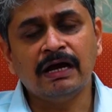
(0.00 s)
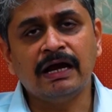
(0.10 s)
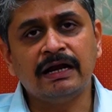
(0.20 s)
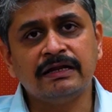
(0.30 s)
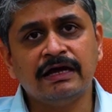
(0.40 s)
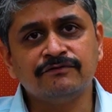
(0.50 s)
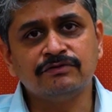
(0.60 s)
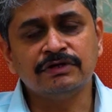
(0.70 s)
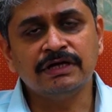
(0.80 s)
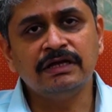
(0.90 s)
and they have to
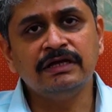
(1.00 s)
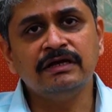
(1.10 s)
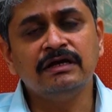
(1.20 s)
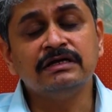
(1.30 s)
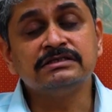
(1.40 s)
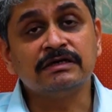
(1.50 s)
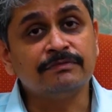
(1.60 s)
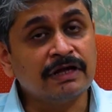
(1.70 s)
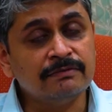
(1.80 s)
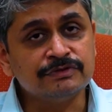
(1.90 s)
really
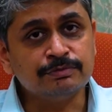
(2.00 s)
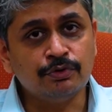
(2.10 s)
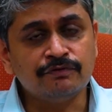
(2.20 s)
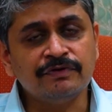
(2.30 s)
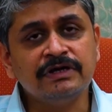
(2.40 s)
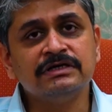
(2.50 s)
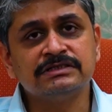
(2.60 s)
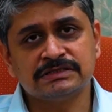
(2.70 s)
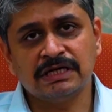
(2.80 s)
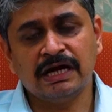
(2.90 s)
sometimes put
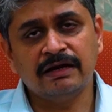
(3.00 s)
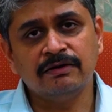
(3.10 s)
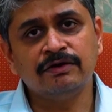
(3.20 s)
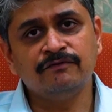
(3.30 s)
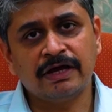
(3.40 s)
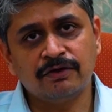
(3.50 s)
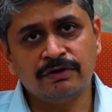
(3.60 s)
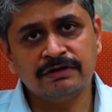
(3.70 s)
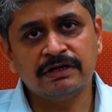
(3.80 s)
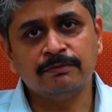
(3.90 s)
fingers and
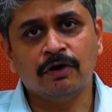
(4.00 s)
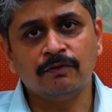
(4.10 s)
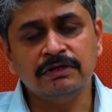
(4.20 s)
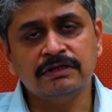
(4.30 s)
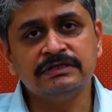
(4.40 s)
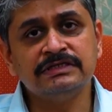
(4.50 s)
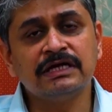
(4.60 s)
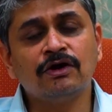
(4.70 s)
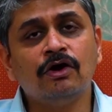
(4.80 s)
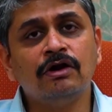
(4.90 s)
evacuate their bowels. These are
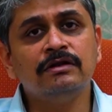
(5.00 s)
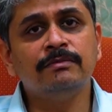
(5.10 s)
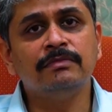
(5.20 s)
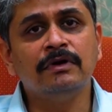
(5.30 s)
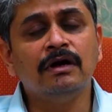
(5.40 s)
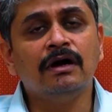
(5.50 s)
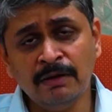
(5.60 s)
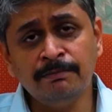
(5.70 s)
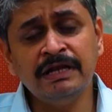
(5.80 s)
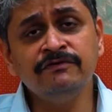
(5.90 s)
called the
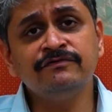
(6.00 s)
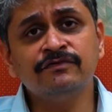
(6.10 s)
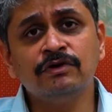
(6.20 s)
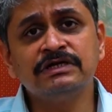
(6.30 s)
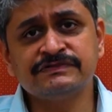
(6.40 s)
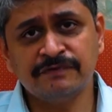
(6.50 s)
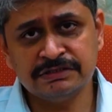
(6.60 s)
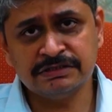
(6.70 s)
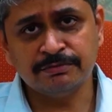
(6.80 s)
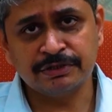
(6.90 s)
pelvic floor
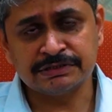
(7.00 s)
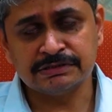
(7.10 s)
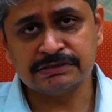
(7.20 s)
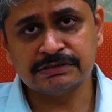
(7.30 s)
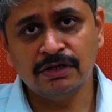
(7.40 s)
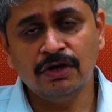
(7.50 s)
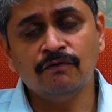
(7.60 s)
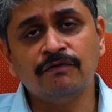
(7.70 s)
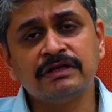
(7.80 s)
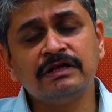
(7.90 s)
dysfunction patients,
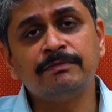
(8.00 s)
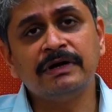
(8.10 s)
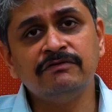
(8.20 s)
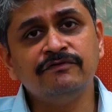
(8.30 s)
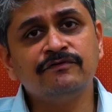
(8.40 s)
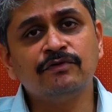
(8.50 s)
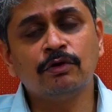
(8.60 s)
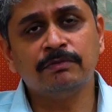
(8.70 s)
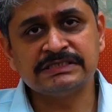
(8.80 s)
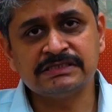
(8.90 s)
where their pelvic floor
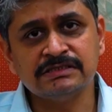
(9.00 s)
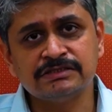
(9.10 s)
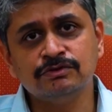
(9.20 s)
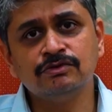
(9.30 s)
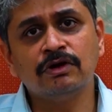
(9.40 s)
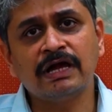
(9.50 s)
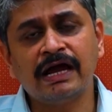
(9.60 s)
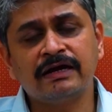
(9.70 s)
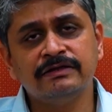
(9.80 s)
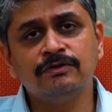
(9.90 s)
muscles do not
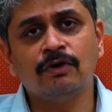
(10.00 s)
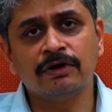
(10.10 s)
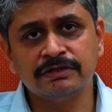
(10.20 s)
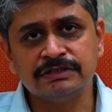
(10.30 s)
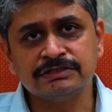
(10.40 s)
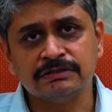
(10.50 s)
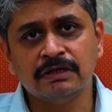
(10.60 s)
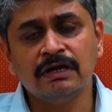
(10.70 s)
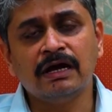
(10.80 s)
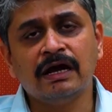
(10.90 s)
act in
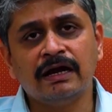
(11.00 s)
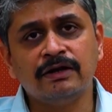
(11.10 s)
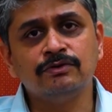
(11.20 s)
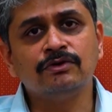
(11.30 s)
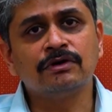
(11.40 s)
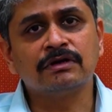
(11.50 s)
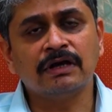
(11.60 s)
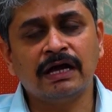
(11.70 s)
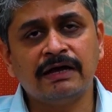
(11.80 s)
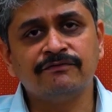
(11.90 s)
coordination and do not
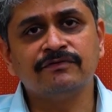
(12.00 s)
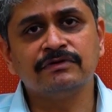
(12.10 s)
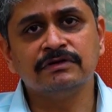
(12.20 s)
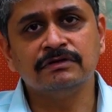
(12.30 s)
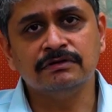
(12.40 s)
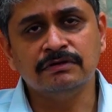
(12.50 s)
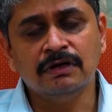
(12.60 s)
have the